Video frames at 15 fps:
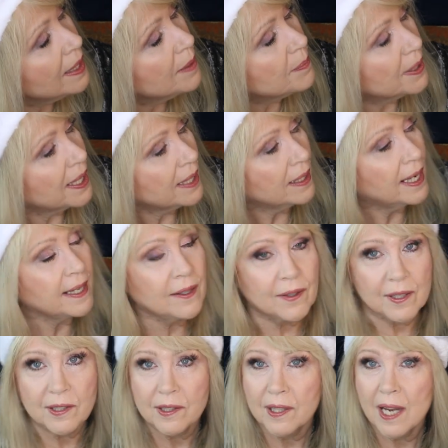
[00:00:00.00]
But I like
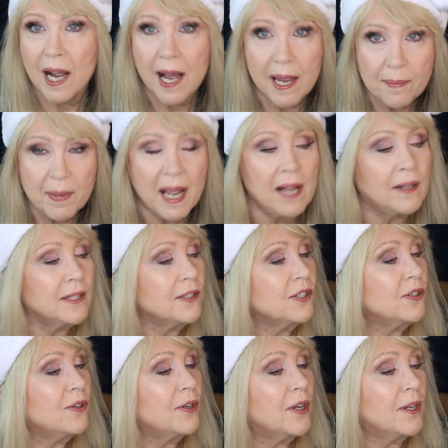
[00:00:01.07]
this. The eye palette's
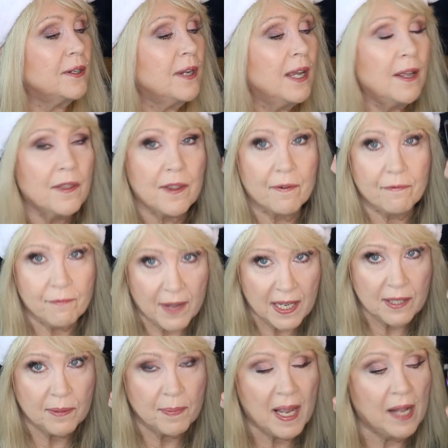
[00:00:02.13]
good, the
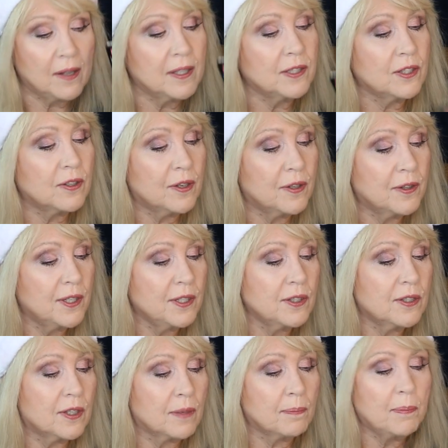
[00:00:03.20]
face palette's good. This
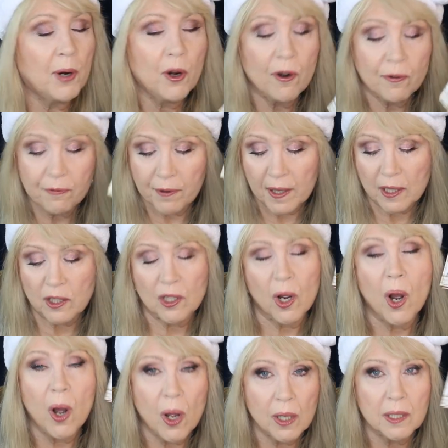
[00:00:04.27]
is a perfect
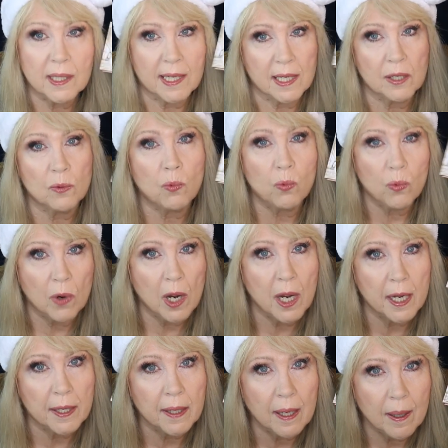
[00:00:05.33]

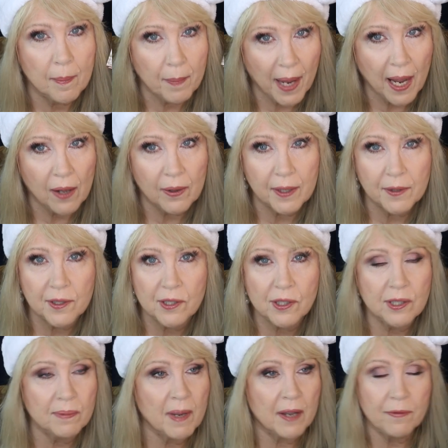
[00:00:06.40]
all-in-one palette. This
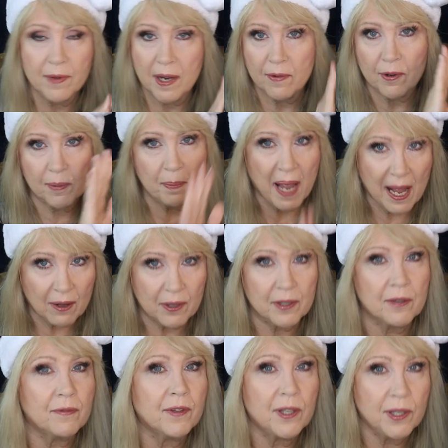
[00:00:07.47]
is my favorite palette
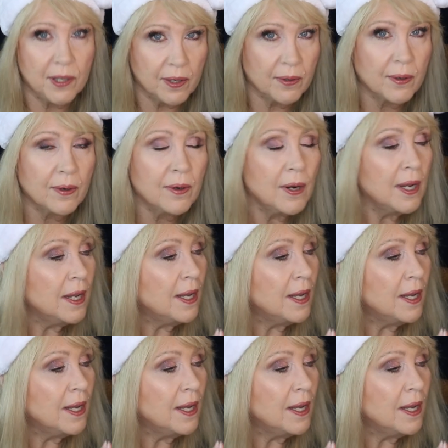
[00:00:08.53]
of the year.